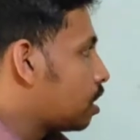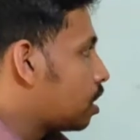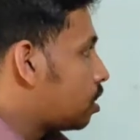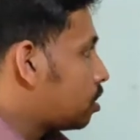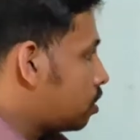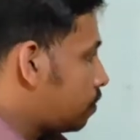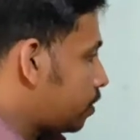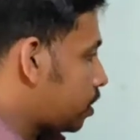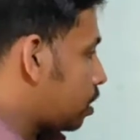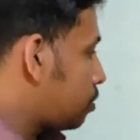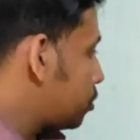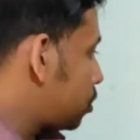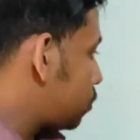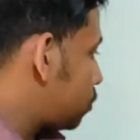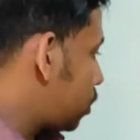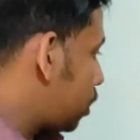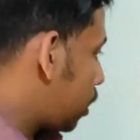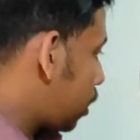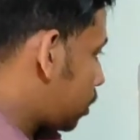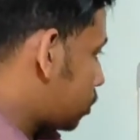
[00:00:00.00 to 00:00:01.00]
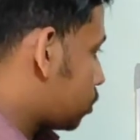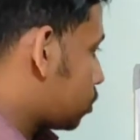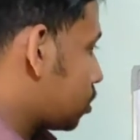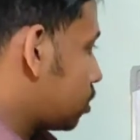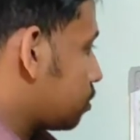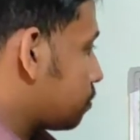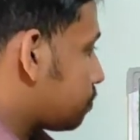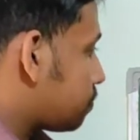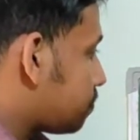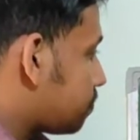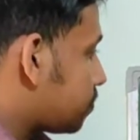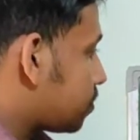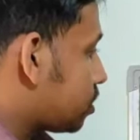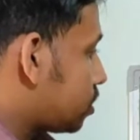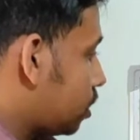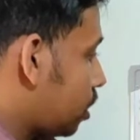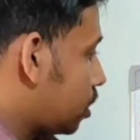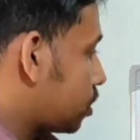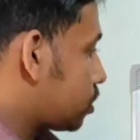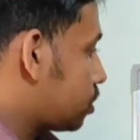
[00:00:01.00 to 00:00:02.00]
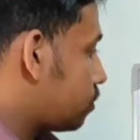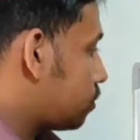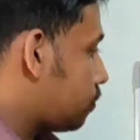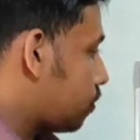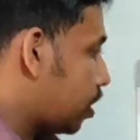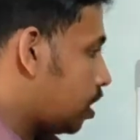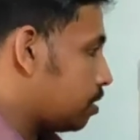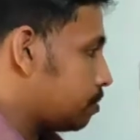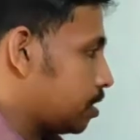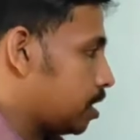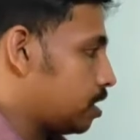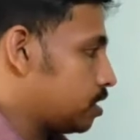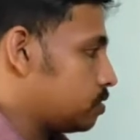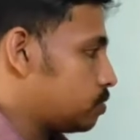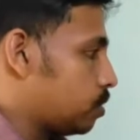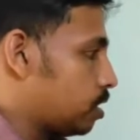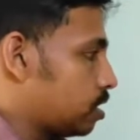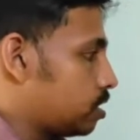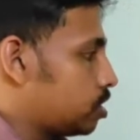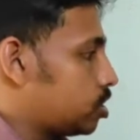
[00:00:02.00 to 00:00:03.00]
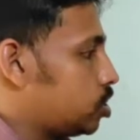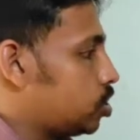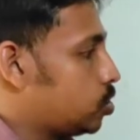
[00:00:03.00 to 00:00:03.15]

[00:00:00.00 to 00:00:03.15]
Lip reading: Now we come into the next phylum, that is what?